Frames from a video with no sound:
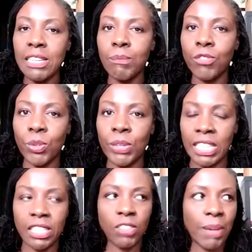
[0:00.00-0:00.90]
them
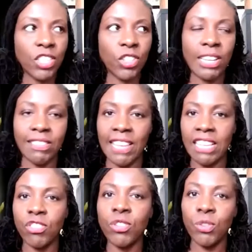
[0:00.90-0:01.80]
doing in the United States,